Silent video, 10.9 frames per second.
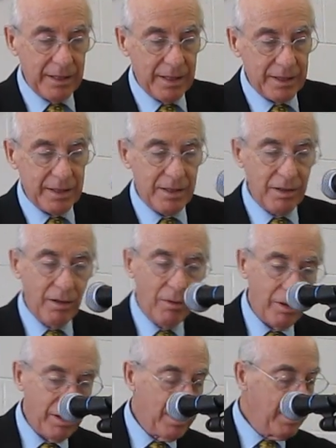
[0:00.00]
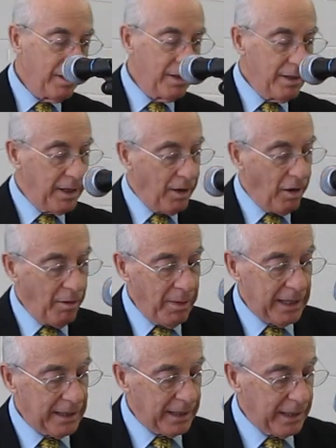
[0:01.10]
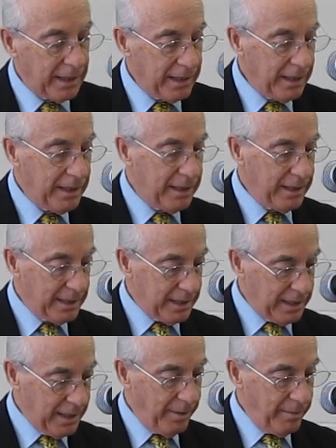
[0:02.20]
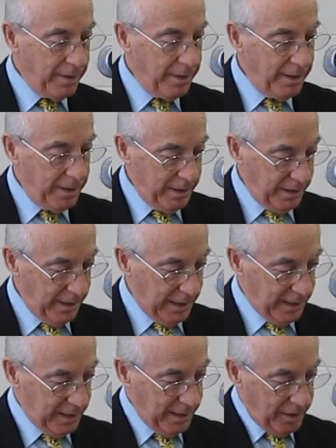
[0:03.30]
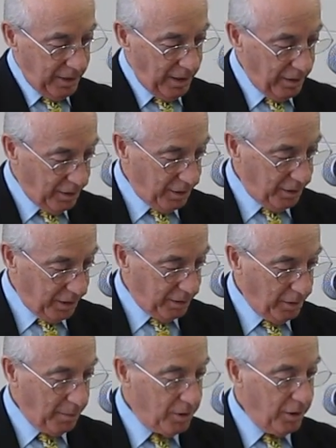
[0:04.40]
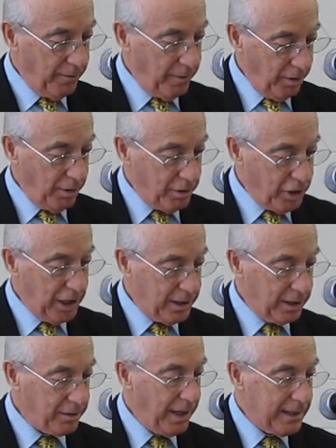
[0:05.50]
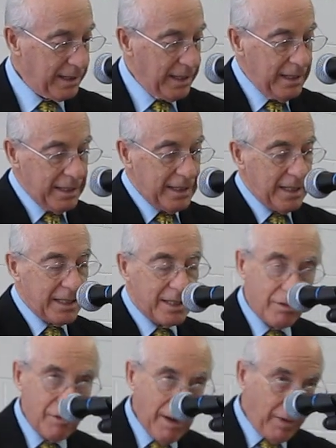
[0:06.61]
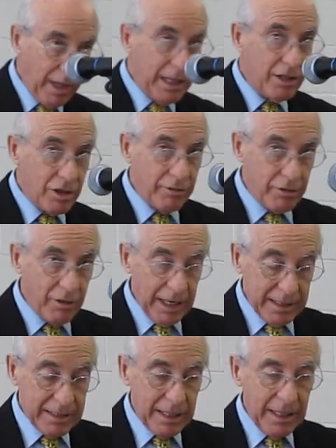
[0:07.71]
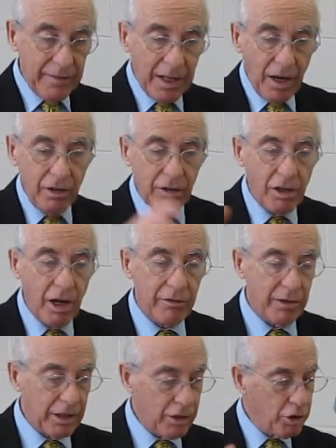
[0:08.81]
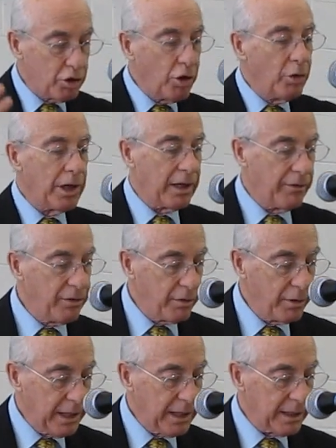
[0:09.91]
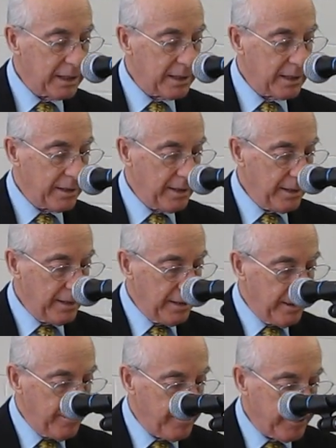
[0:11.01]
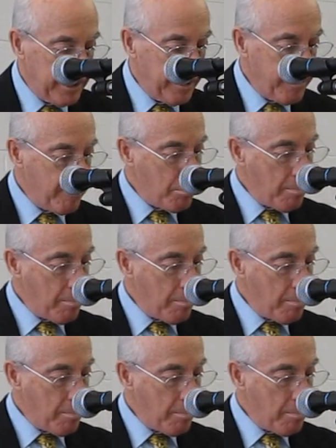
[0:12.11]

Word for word: This is the Lord, the Almighty. This is Him. This is a description of the Lord Jesus Christ. You see, this is the revelation of Christ, the uncovering, the showing of who He is, okay?